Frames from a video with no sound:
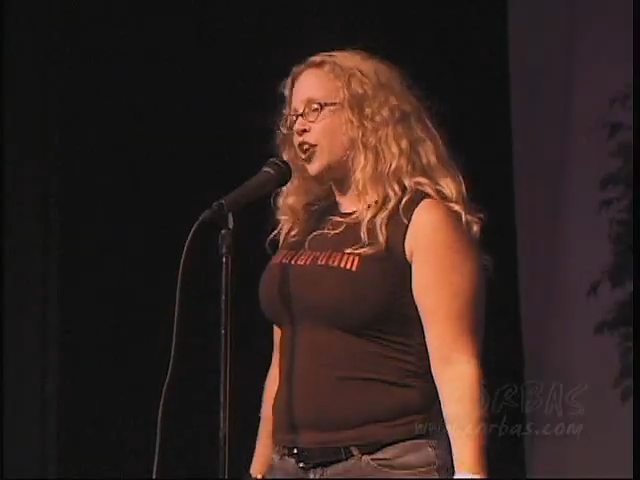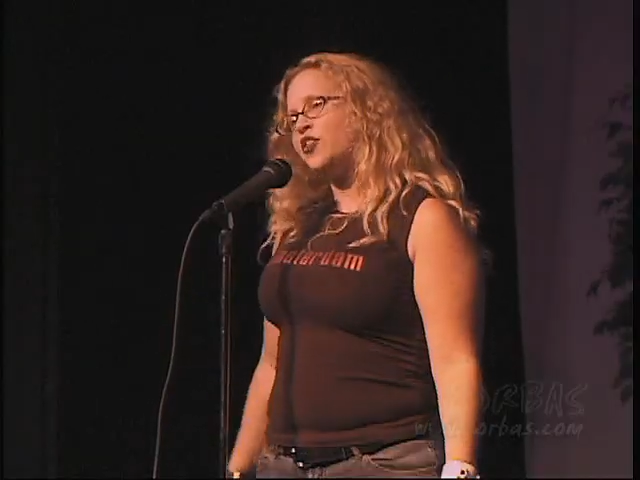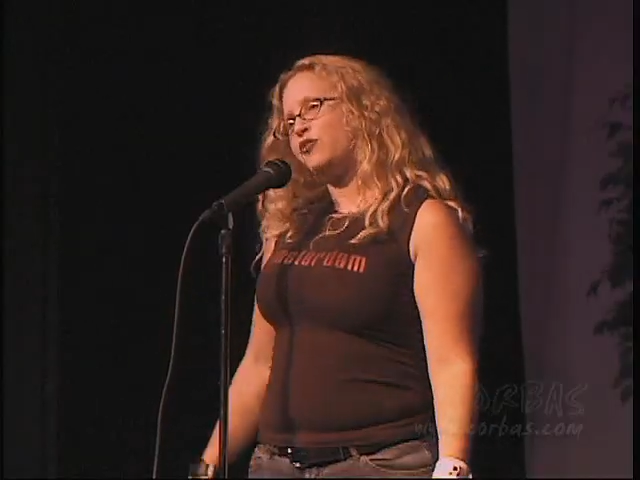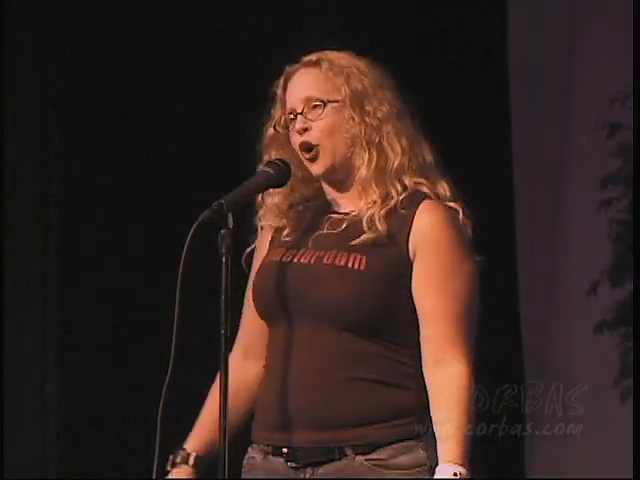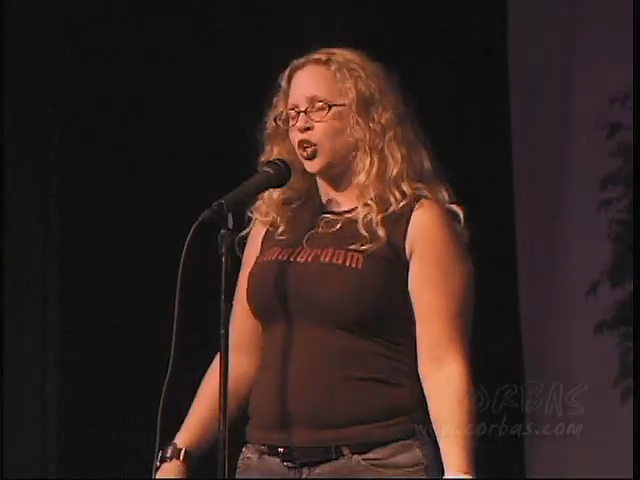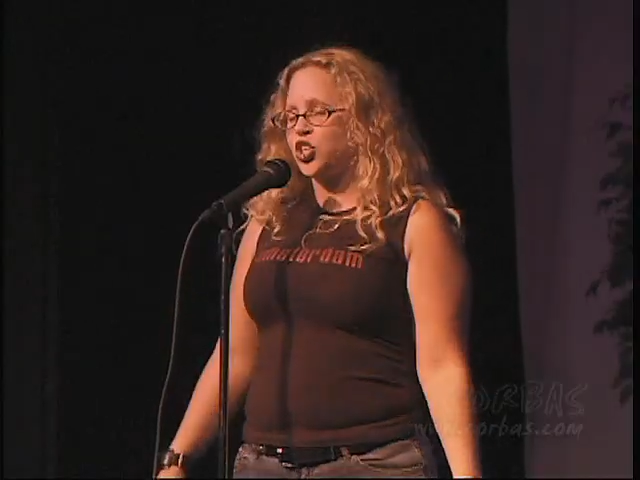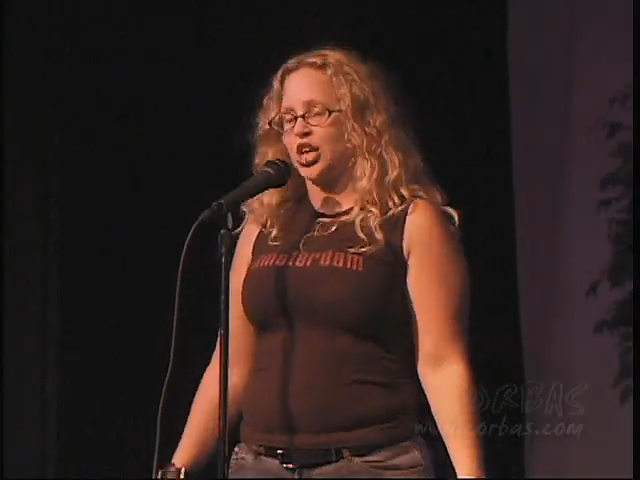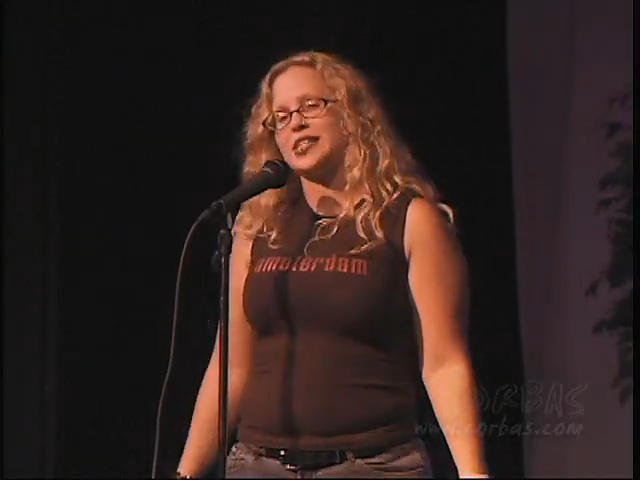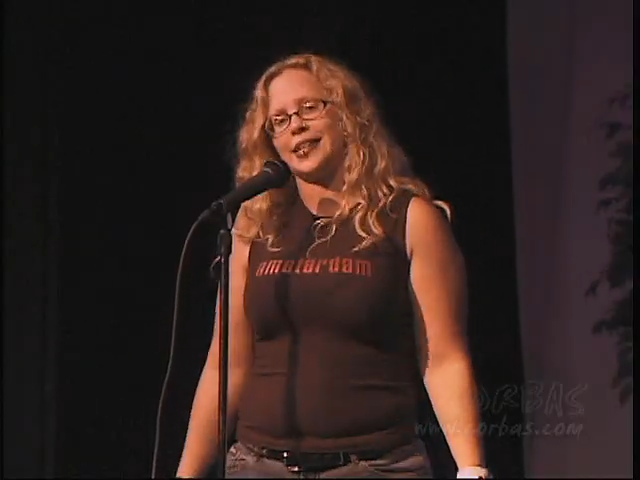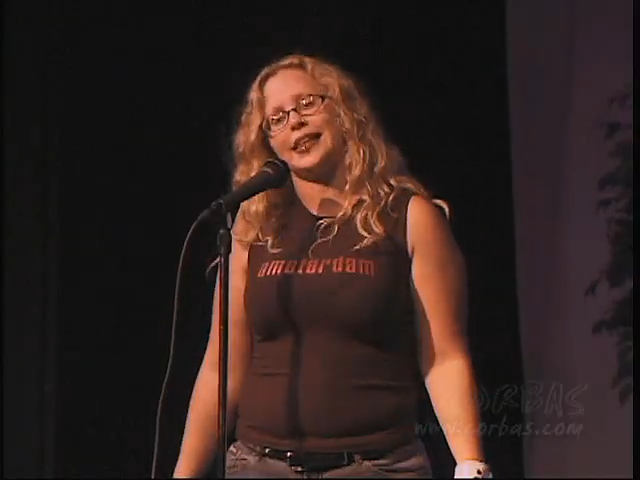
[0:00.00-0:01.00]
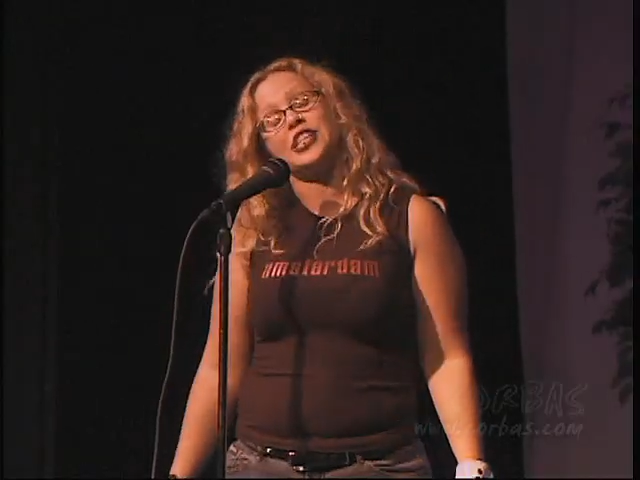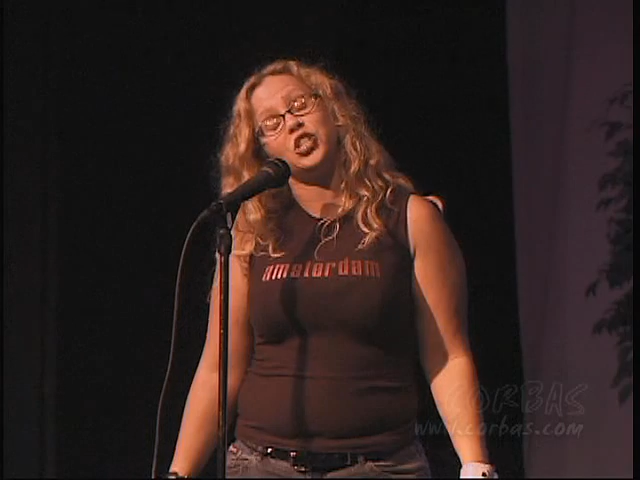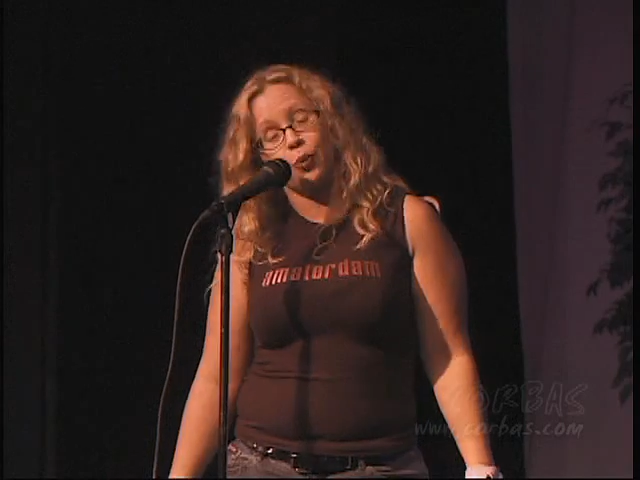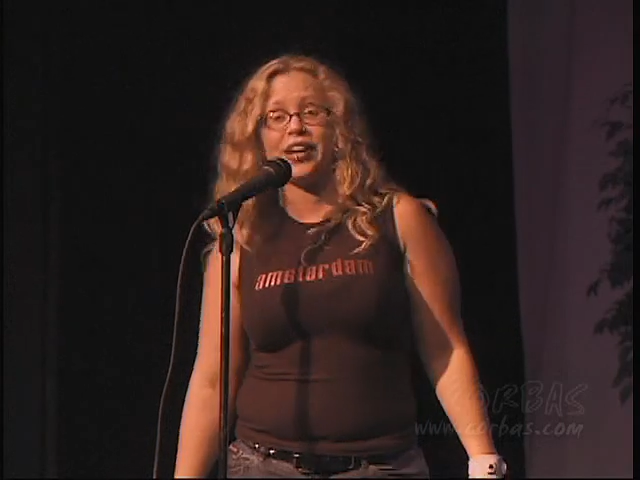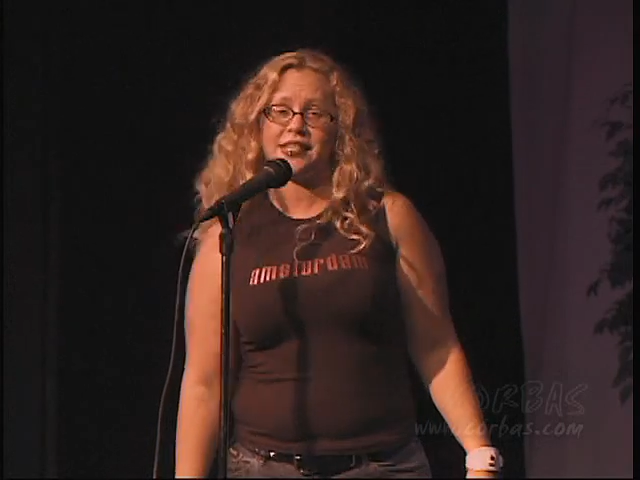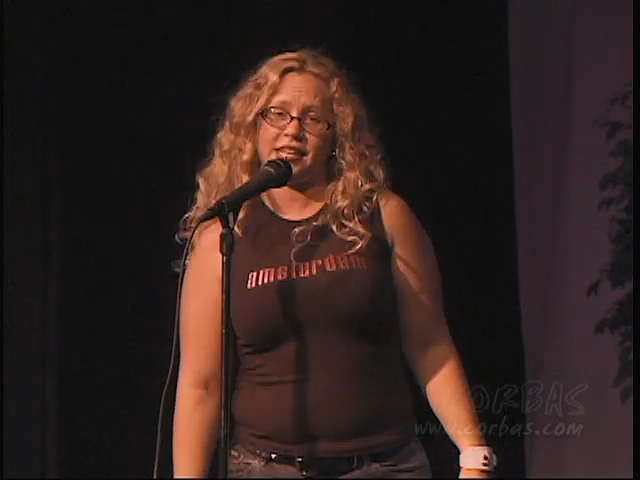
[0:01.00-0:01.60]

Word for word: Learning to fold sheets at least three